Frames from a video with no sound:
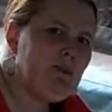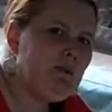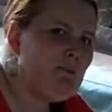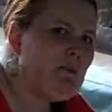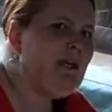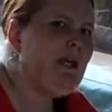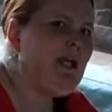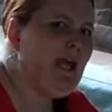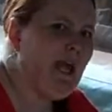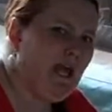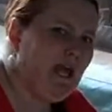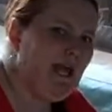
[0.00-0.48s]
the
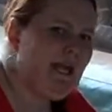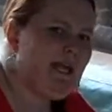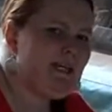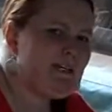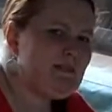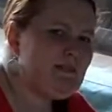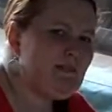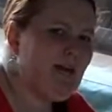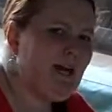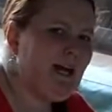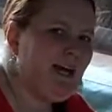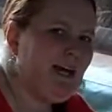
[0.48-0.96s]

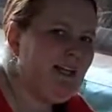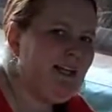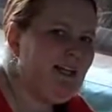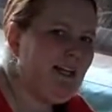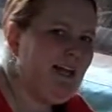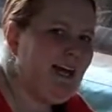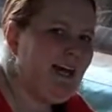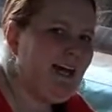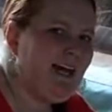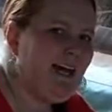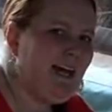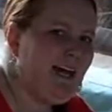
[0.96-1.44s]
mechanics behind
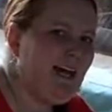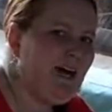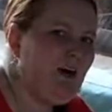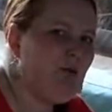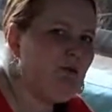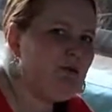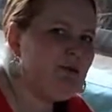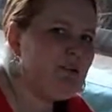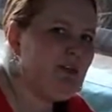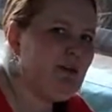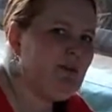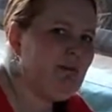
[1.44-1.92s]
that,
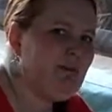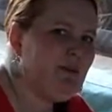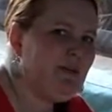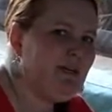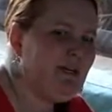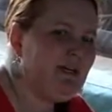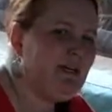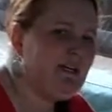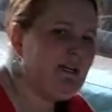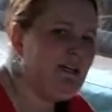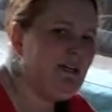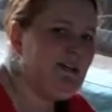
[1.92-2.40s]
how
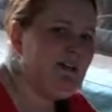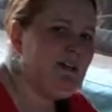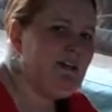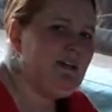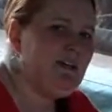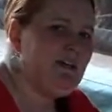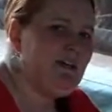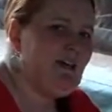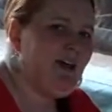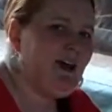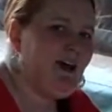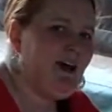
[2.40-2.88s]
something
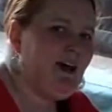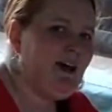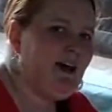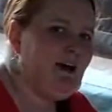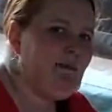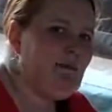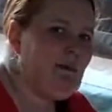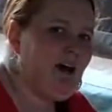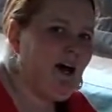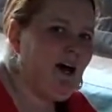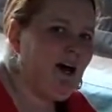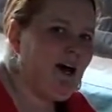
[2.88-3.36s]

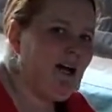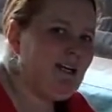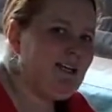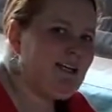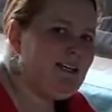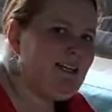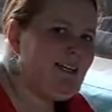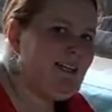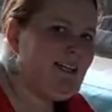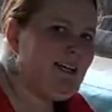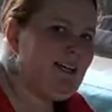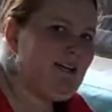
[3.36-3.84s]
hot
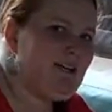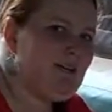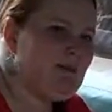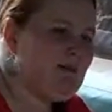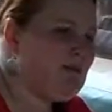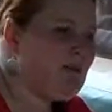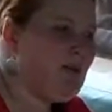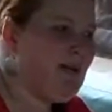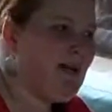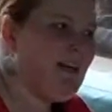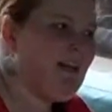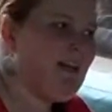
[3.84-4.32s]
can
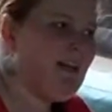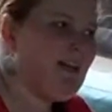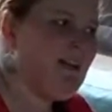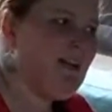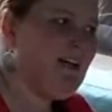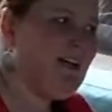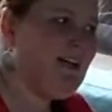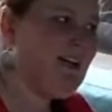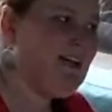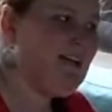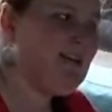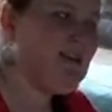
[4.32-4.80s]

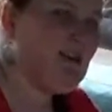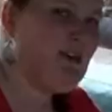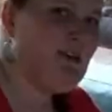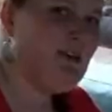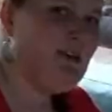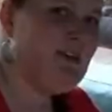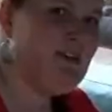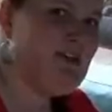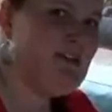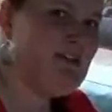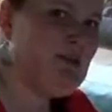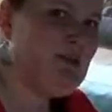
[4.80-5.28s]
regulate and turn
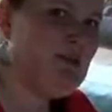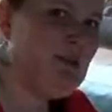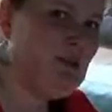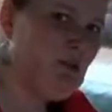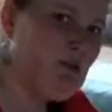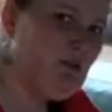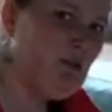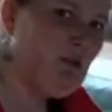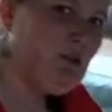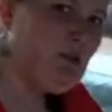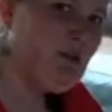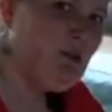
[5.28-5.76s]
into
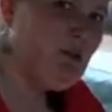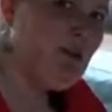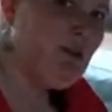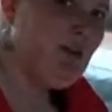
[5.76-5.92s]
cool,